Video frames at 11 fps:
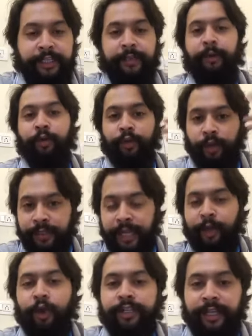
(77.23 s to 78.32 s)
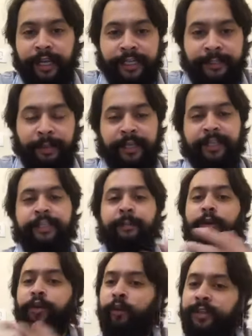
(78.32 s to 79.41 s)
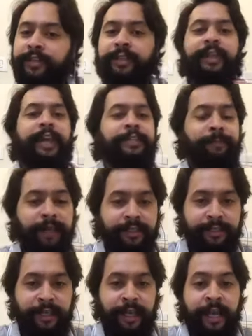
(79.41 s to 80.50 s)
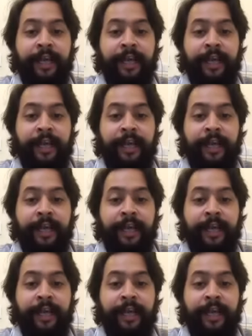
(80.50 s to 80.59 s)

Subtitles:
It's about your psychological aspects. It's about your visceral aspects.